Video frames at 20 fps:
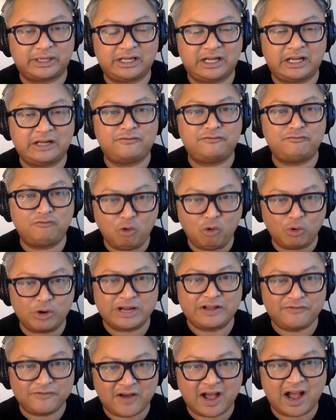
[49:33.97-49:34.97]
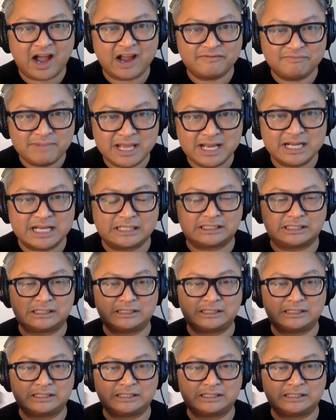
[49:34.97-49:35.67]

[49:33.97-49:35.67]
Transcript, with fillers: in, in 45 minutes.